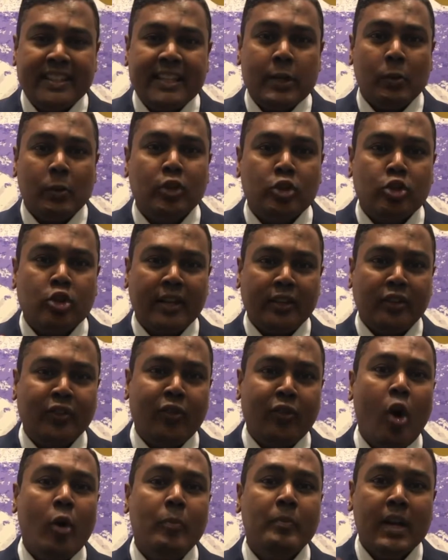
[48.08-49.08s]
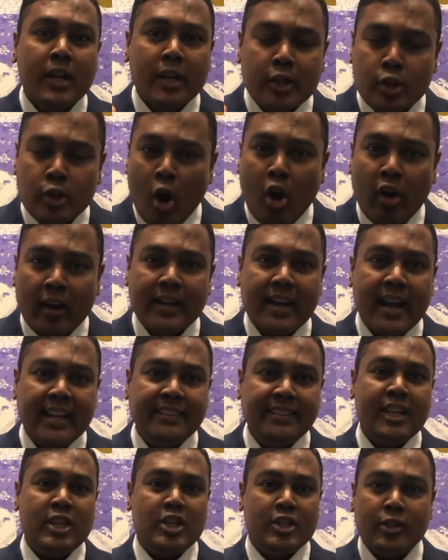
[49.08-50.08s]
he will transform your
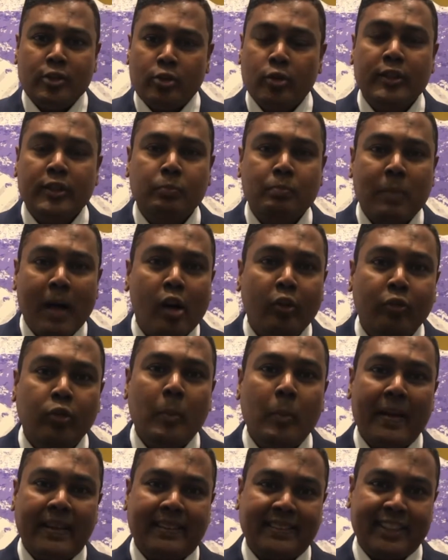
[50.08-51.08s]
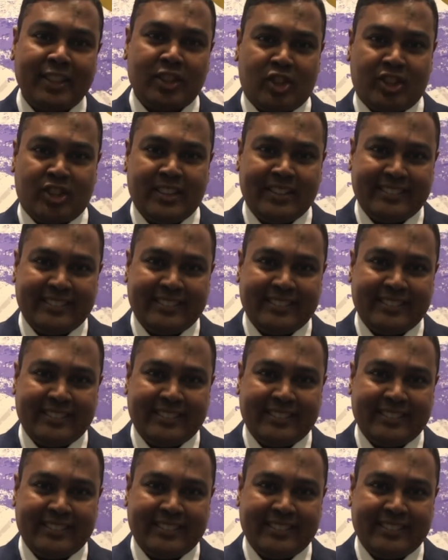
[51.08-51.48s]
organization through his powerful message.